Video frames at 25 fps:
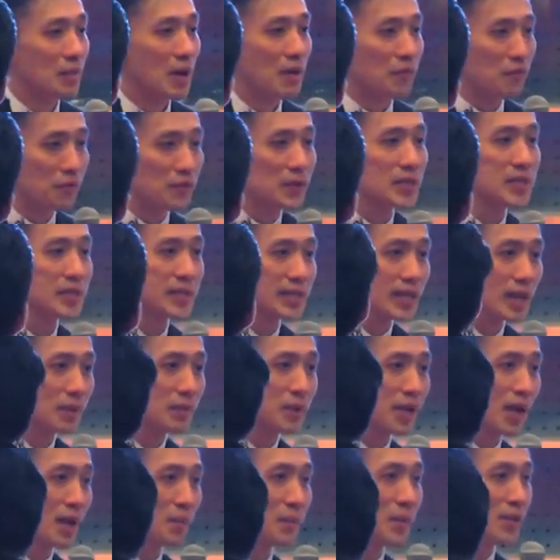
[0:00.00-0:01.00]
My first
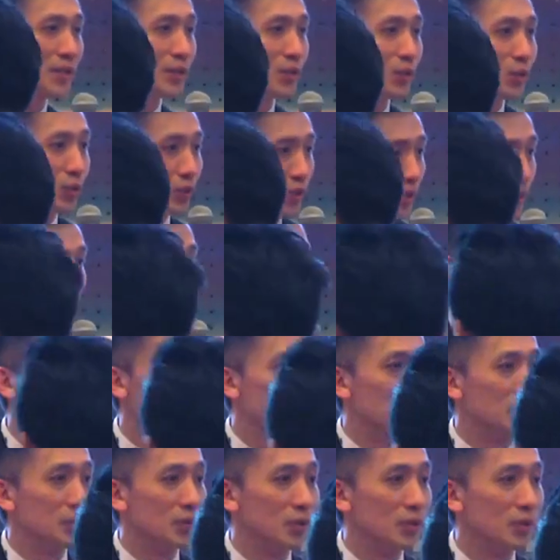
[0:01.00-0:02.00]
time coming into this
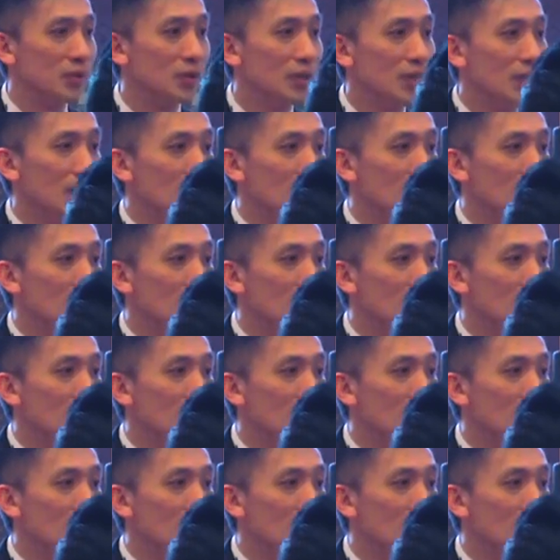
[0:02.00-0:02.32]
room, no?